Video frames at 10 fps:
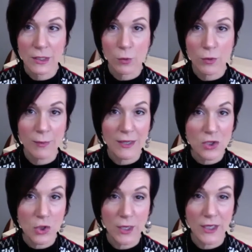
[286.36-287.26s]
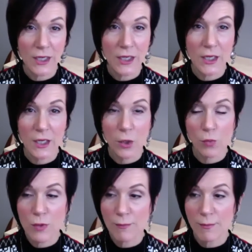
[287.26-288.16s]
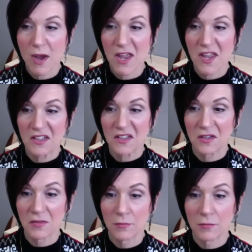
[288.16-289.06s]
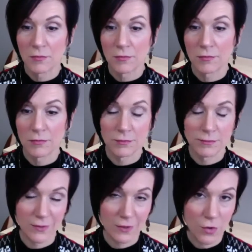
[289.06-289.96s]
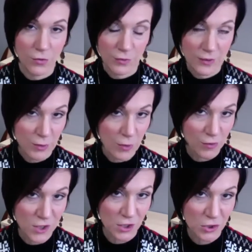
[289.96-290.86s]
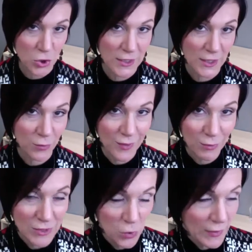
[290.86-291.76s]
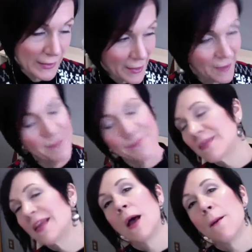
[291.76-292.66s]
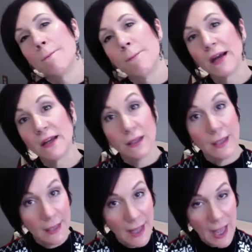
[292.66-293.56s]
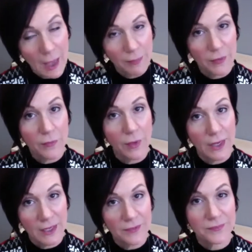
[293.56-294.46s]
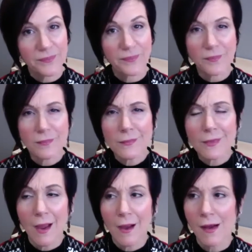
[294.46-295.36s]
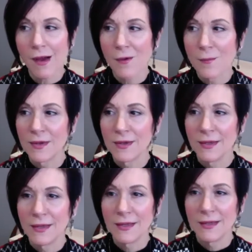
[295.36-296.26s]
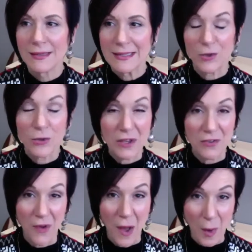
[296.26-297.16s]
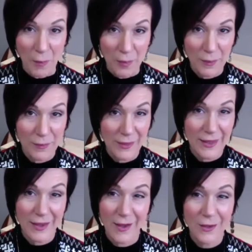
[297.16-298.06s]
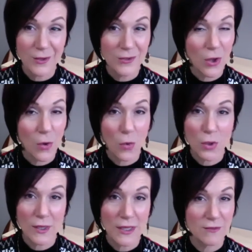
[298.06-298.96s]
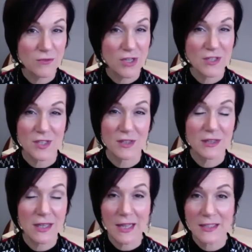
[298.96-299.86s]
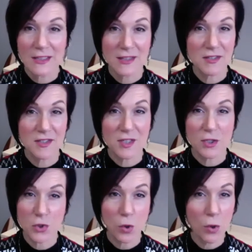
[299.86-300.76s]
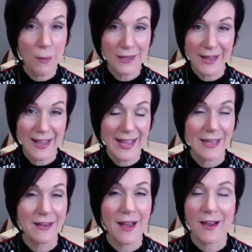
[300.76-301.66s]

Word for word: we might drink, we might well, hopefully we won't start drinking right when you wake up, but can happen, right? um, you give up. Like I could totally have just let this control my day and not